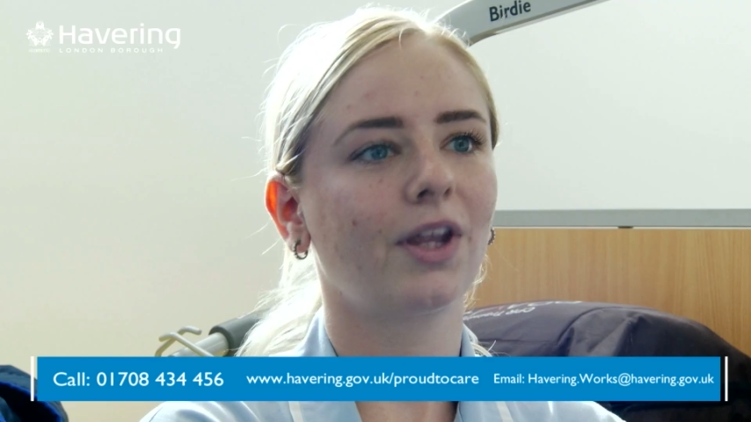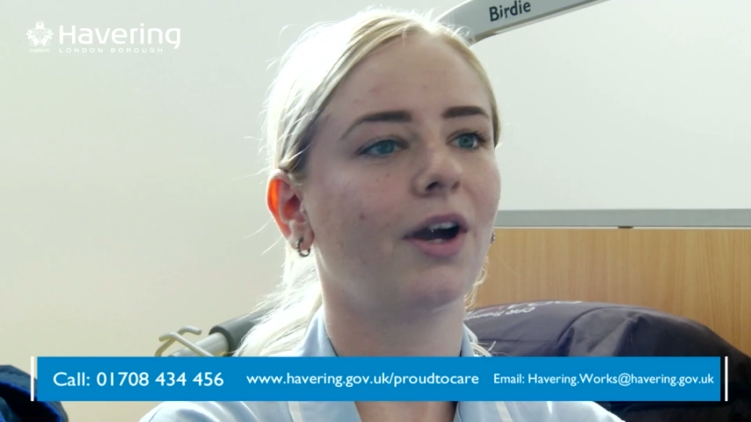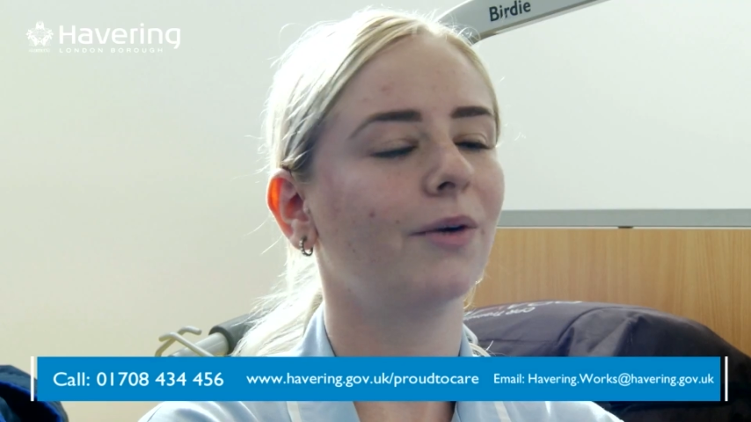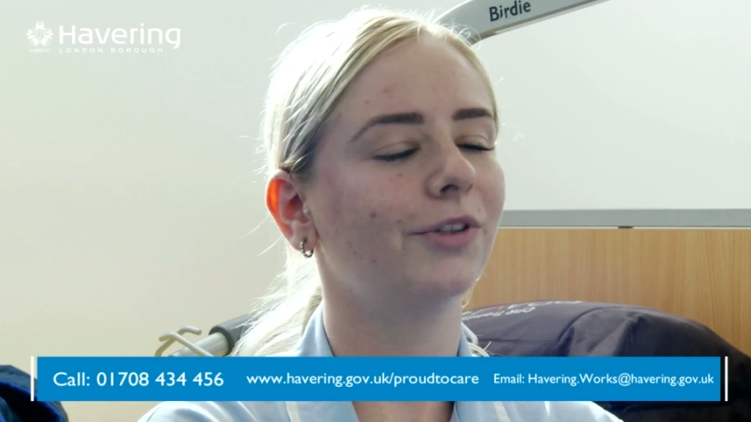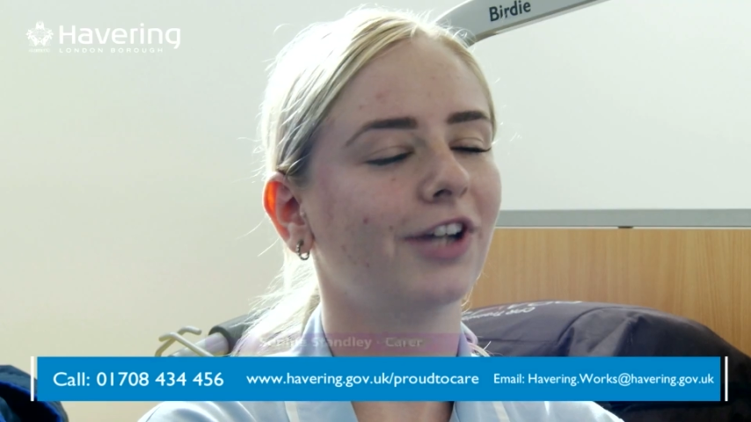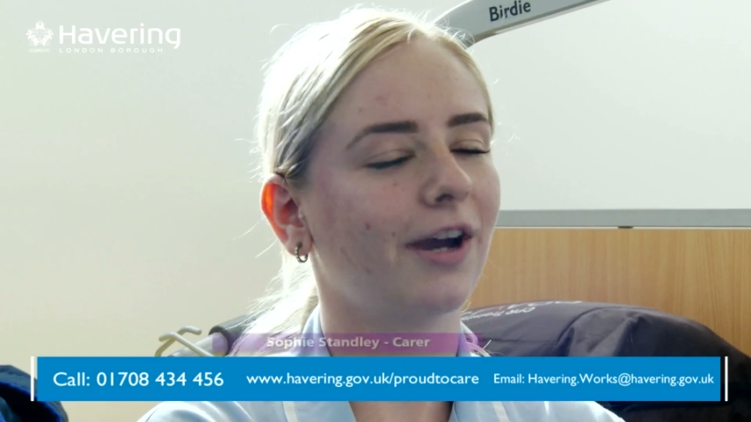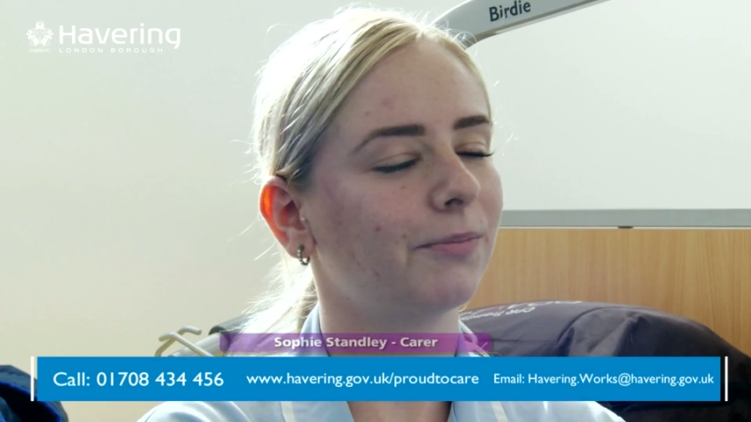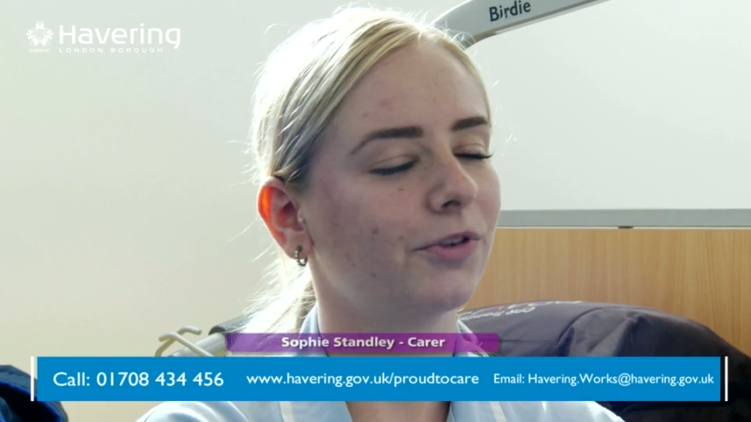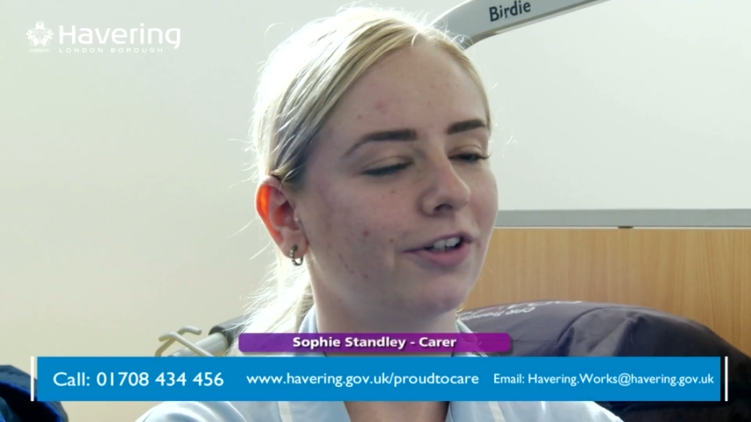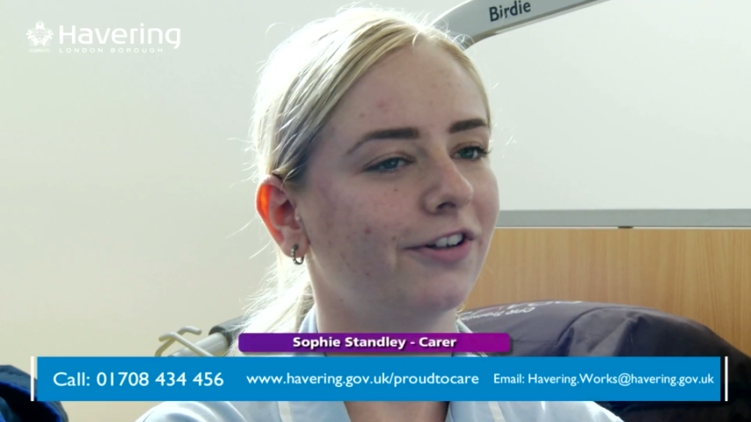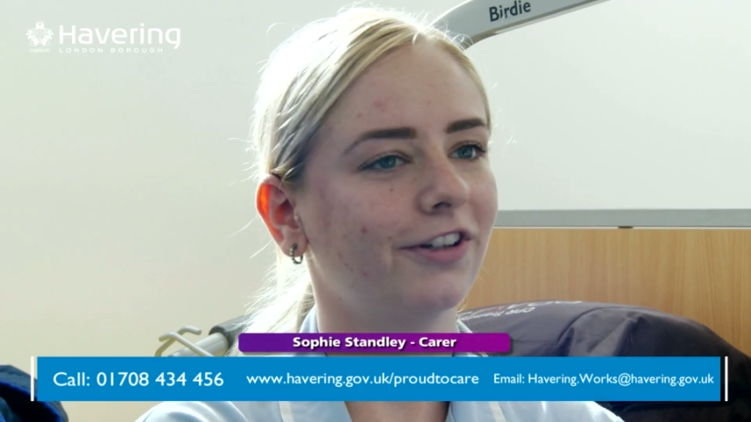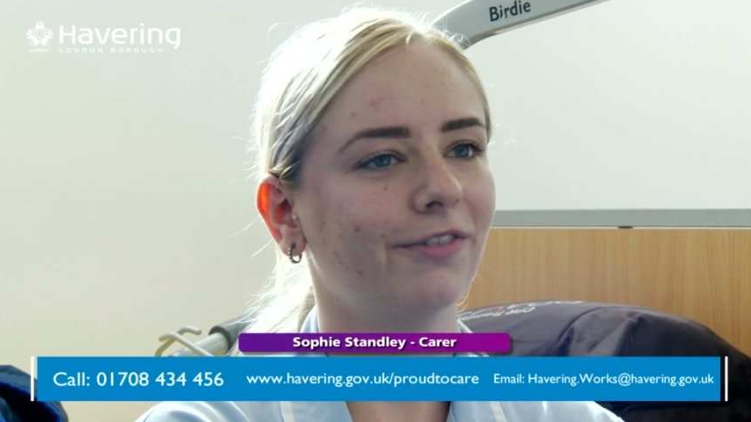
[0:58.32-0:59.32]
I would
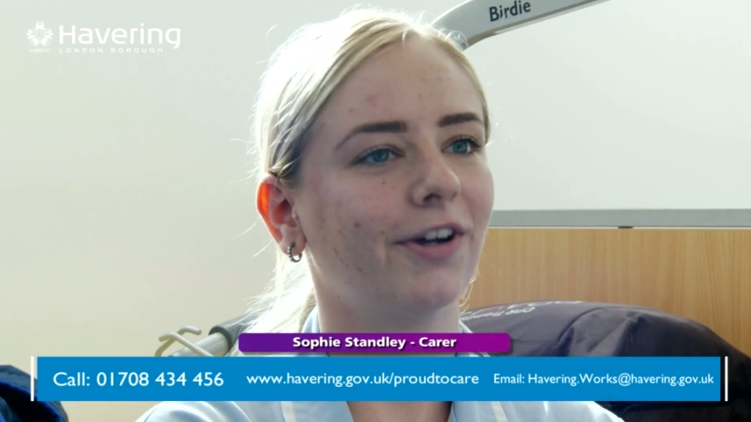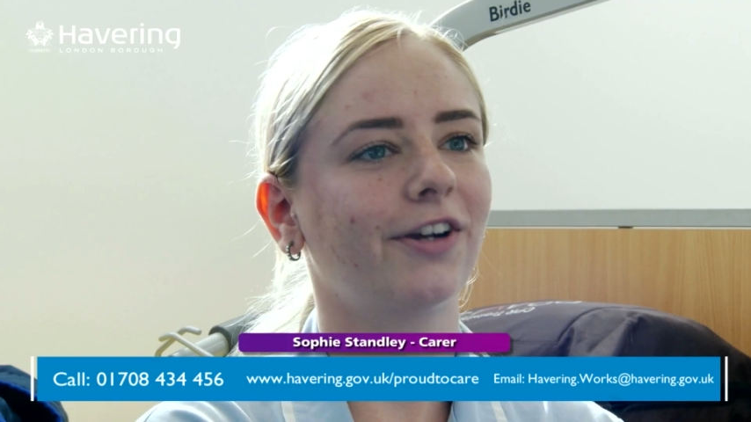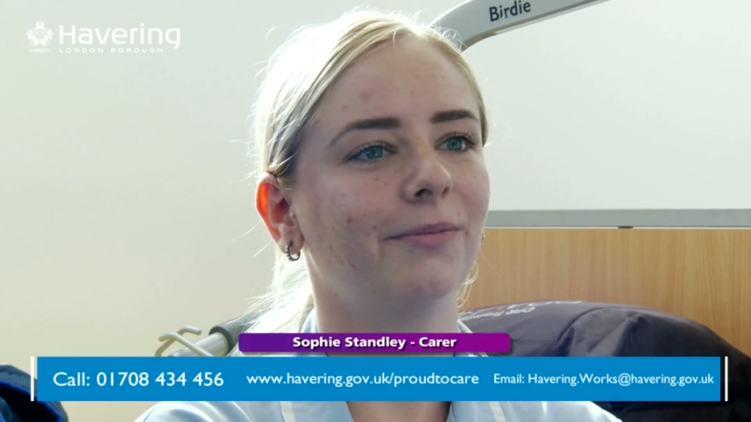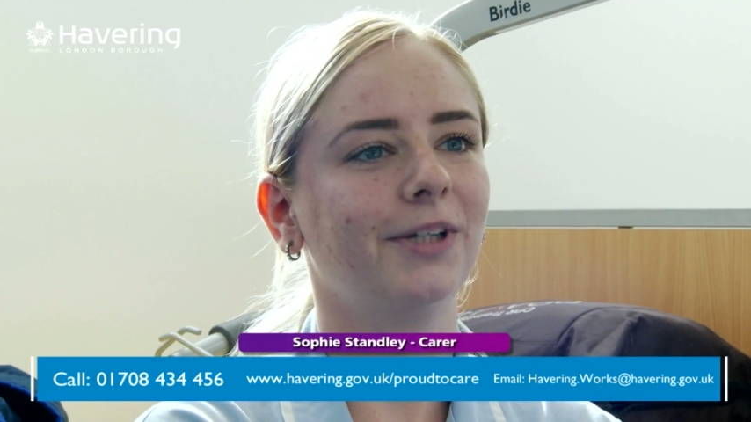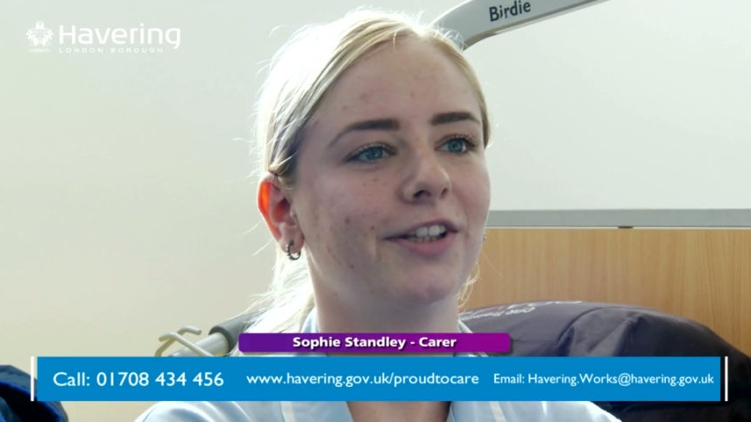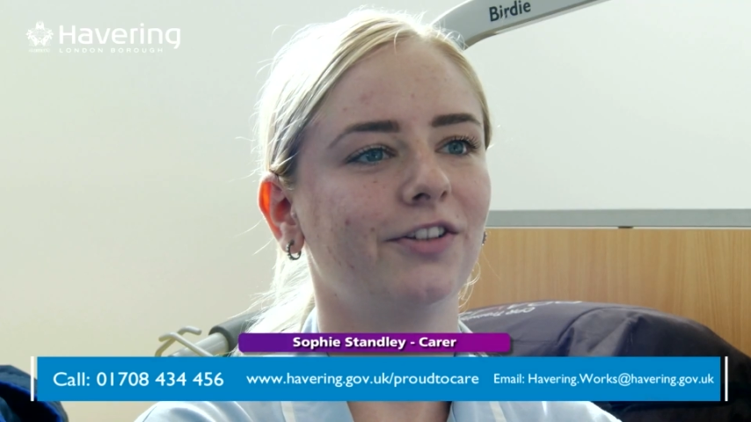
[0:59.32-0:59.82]
absolutely recommend